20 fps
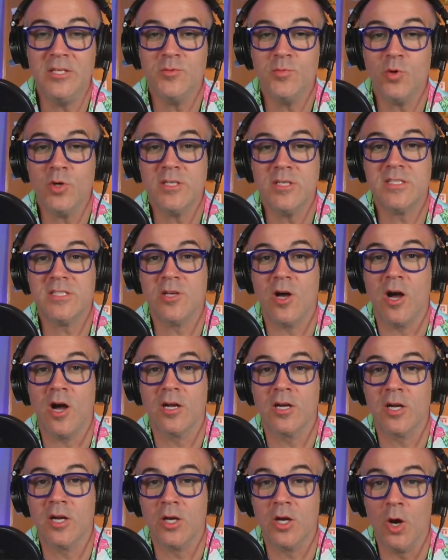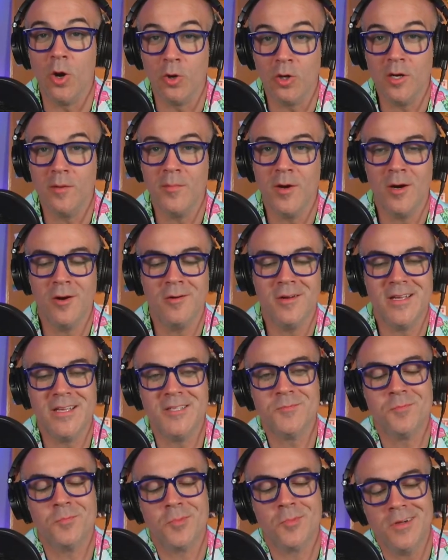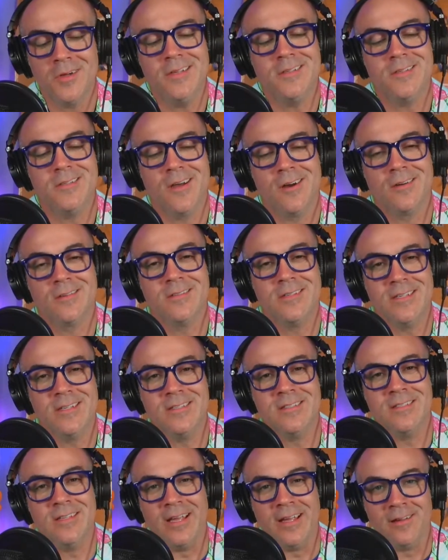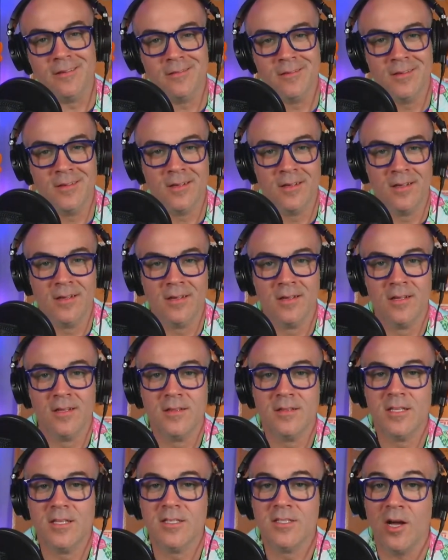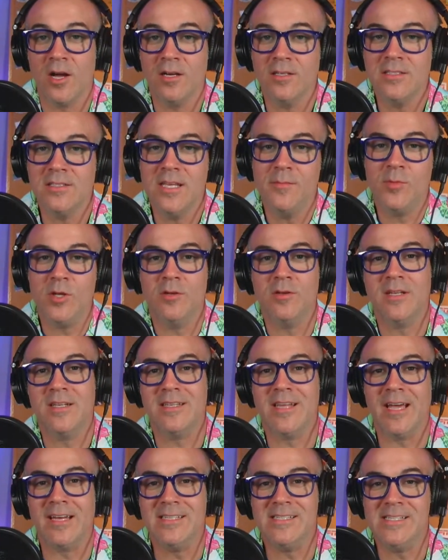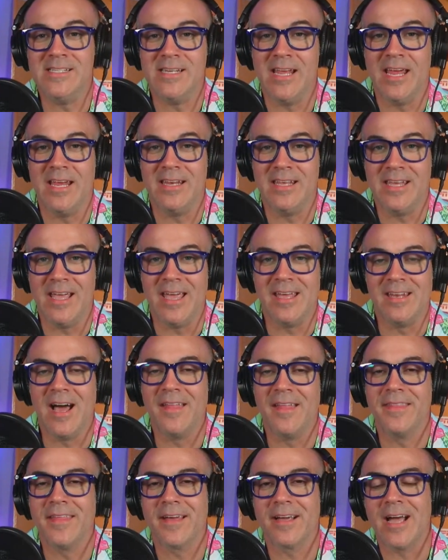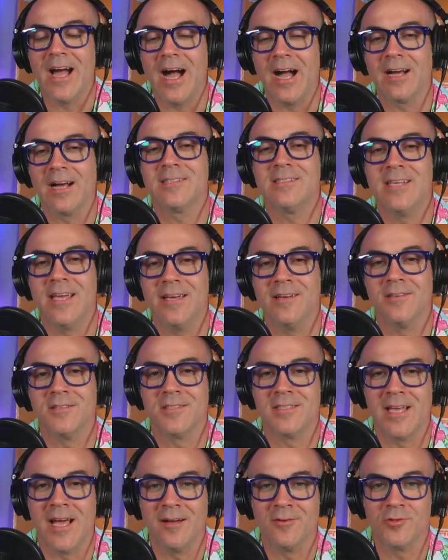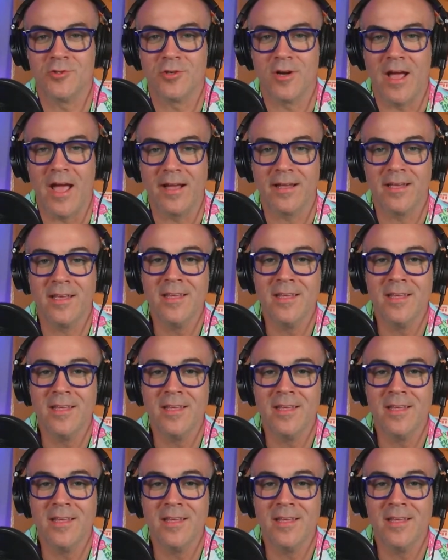Boys' song Kokomo is pretty darn Disney. The song debuted in 1988 on the Cocktail soundtrack.